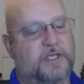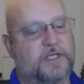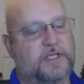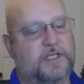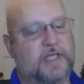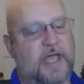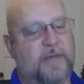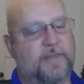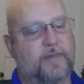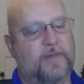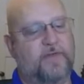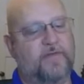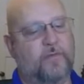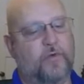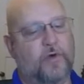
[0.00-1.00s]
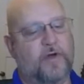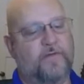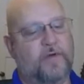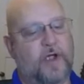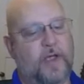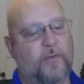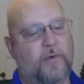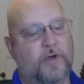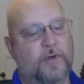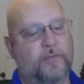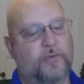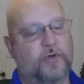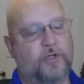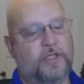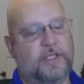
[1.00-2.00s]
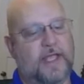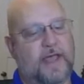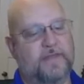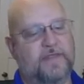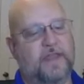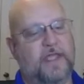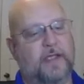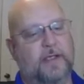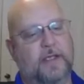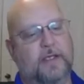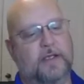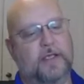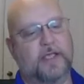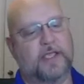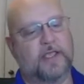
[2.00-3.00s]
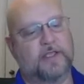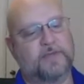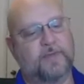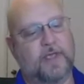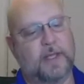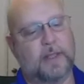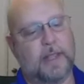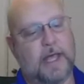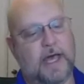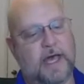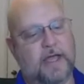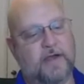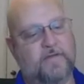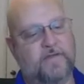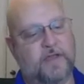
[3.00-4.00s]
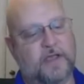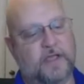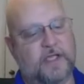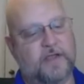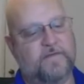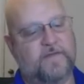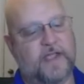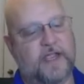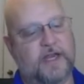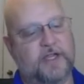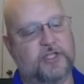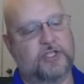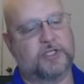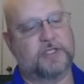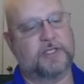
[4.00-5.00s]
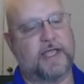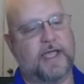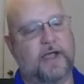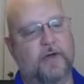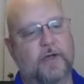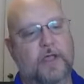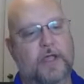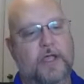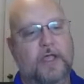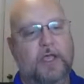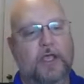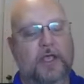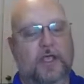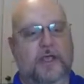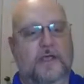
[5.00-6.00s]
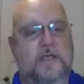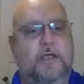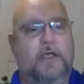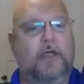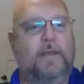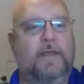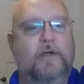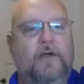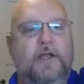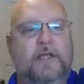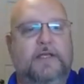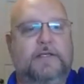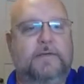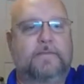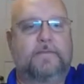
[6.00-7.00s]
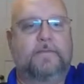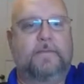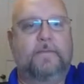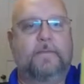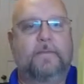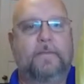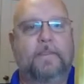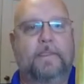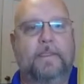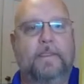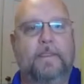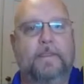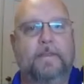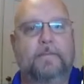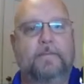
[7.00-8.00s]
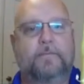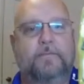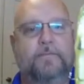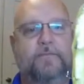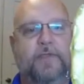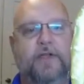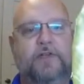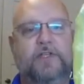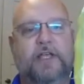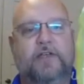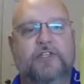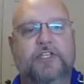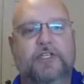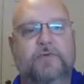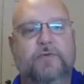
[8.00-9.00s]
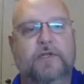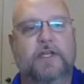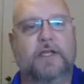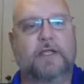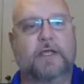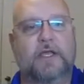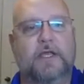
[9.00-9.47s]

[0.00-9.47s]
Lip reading: stopping me from wherever I want to put that thing. It gives me a lot of advantages now. And there it is. There's how she's rigged.